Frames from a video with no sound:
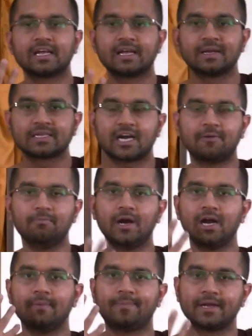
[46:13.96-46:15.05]

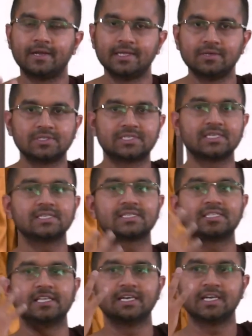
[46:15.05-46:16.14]
Karma produces
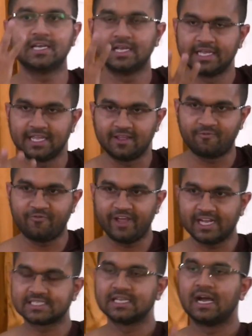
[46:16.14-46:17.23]
the
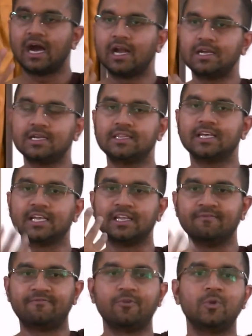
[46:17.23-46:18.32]
effects under the
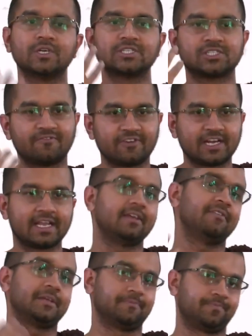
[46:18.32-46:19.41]
influence of
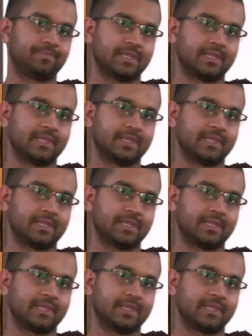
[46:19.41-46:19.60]
craving.